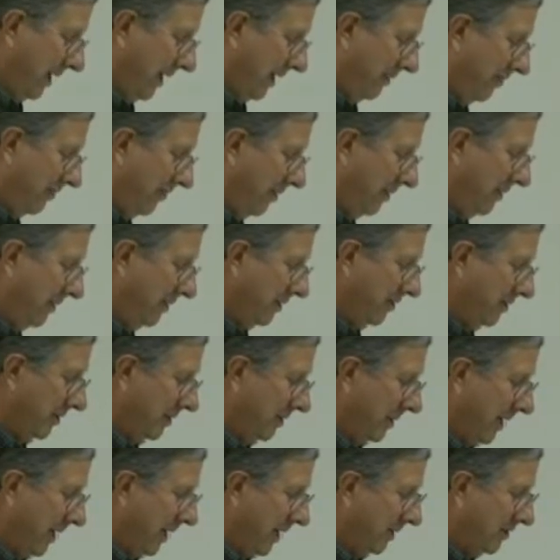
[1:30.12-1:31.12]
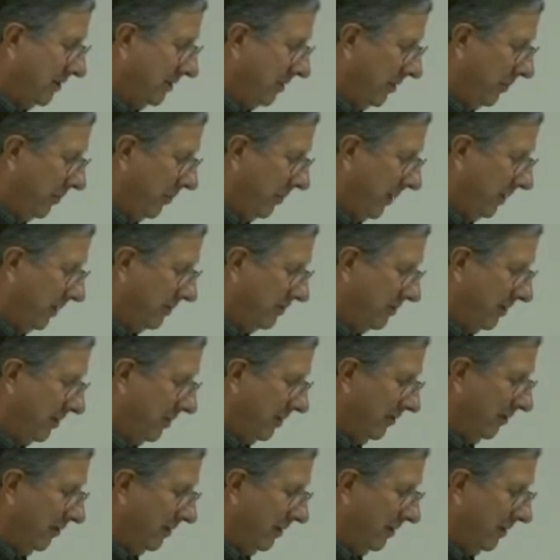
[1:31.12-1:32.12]
we have here is actually a
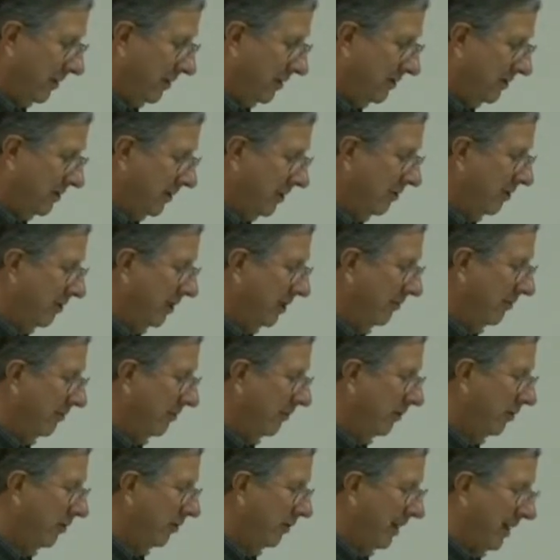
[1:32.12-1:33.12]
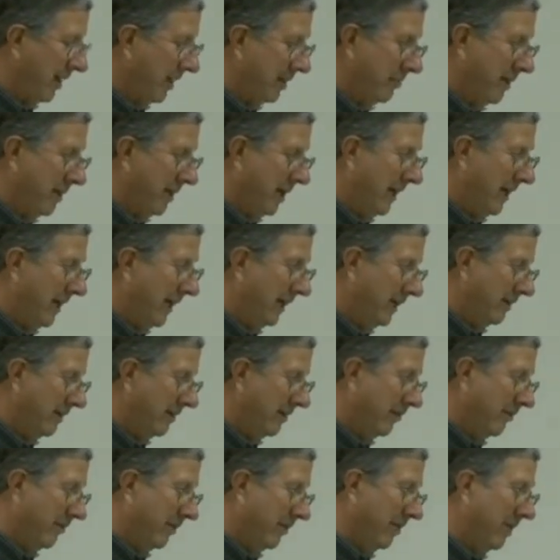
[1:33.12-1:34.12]
picture of a sodium fluoride bag,
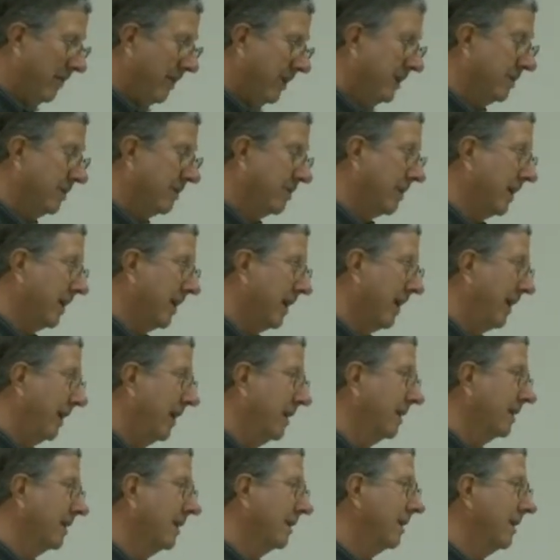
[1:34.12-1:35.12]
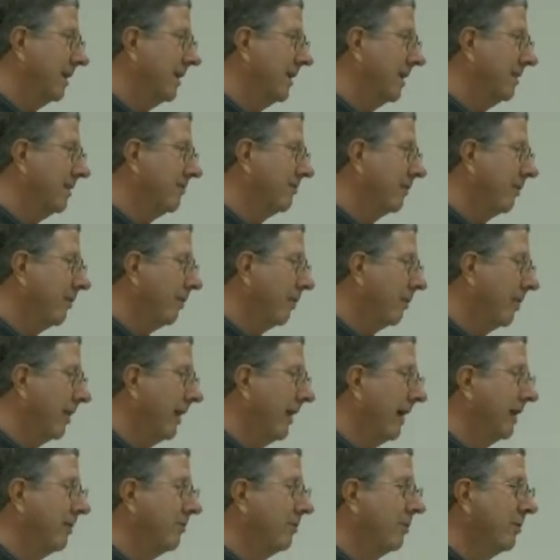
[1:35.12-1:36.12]
and if there is a clean
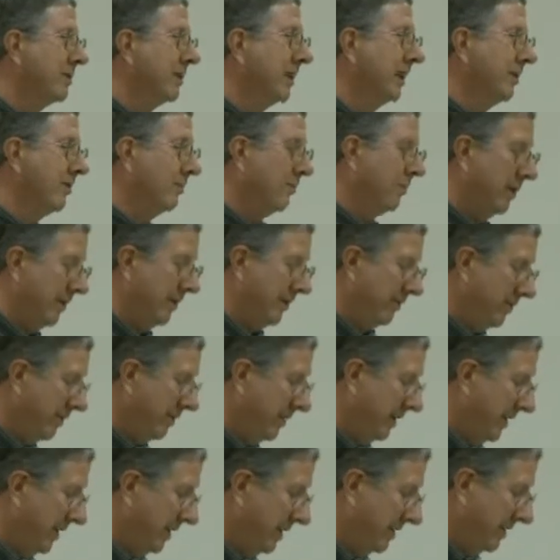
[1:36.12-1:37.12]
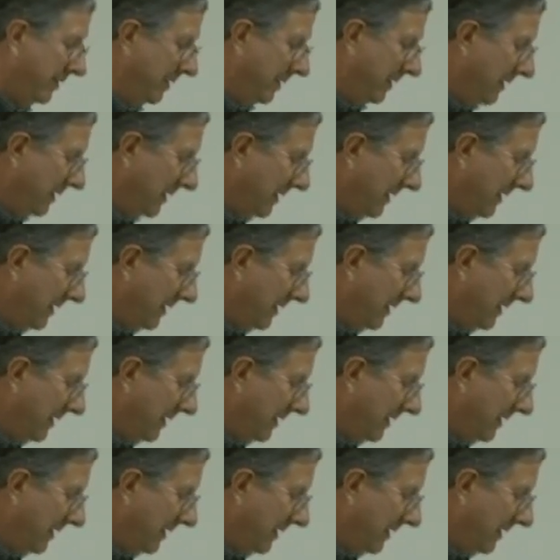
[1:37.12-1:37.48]
fluoride, which I don't believe there is,